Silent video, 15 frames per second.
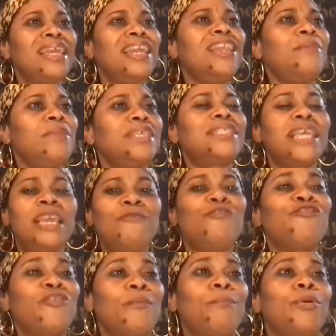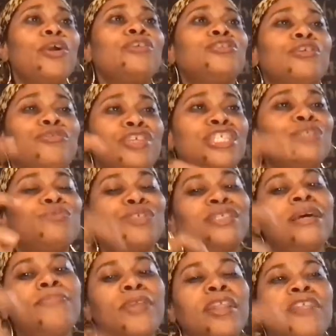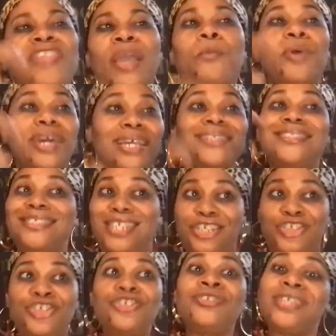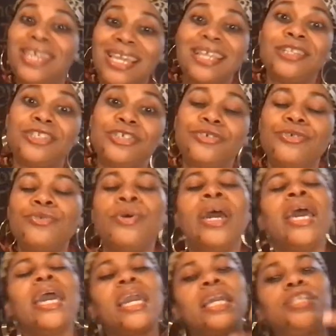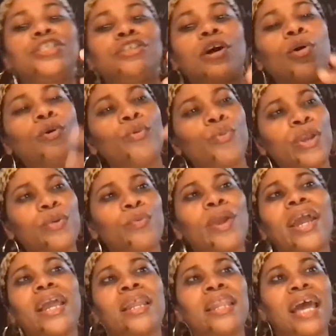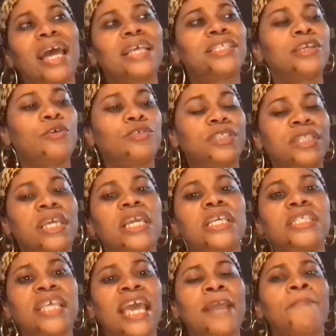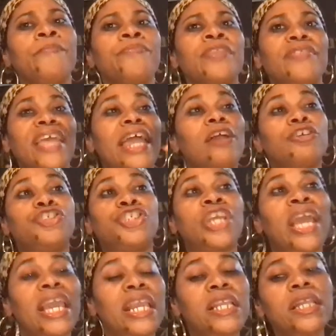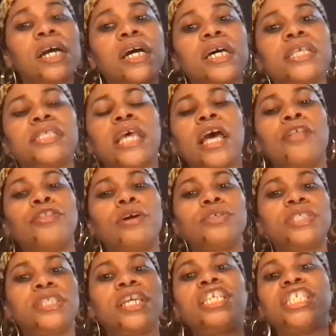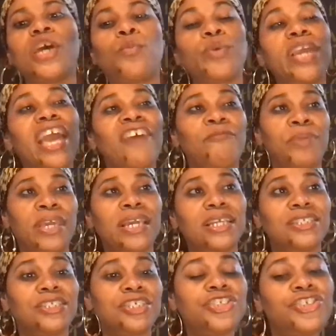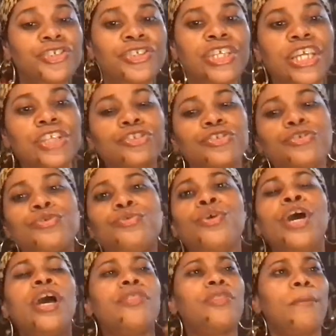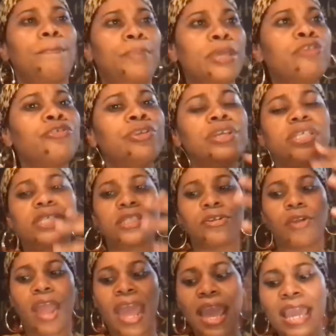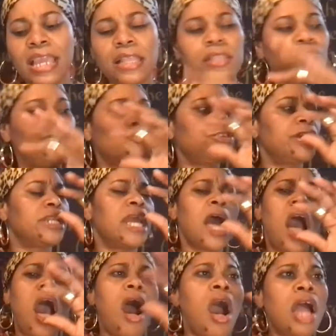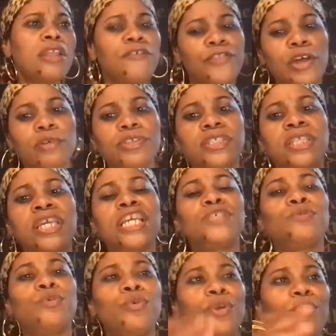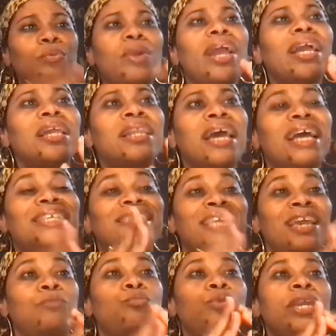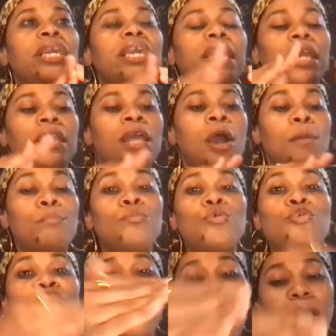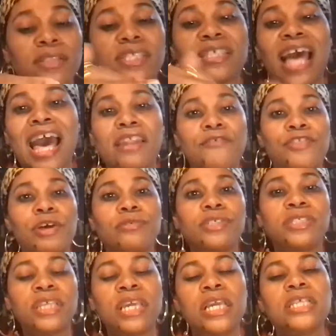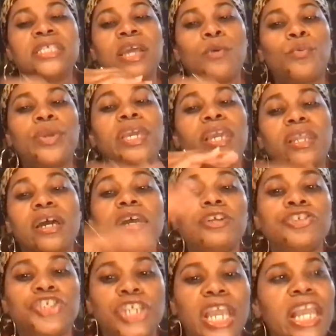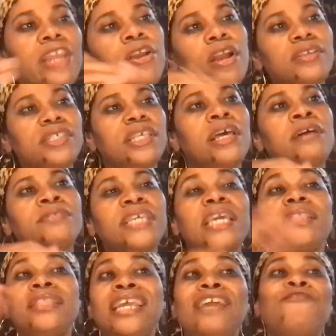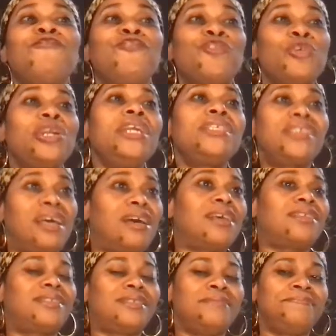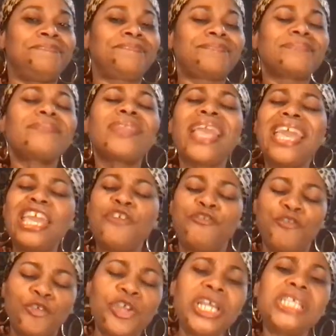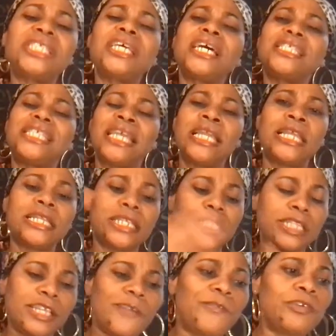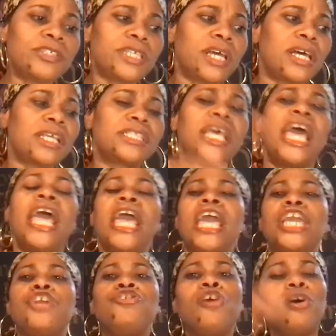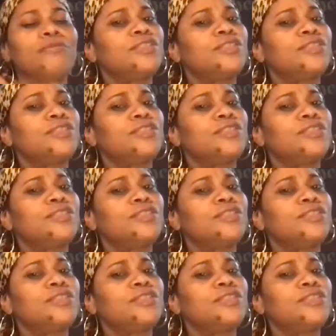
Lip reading: enemies even from birth. So this was something that they would conditioned into. And so when we recognize those things that are chain us, those things that we have been conditioned into, the bitterness, the hatred, all of those things, when we recognize that we can move outside of those things, that we can unchain ourselves, it then frees us. It frees us and it delivers us. You know, if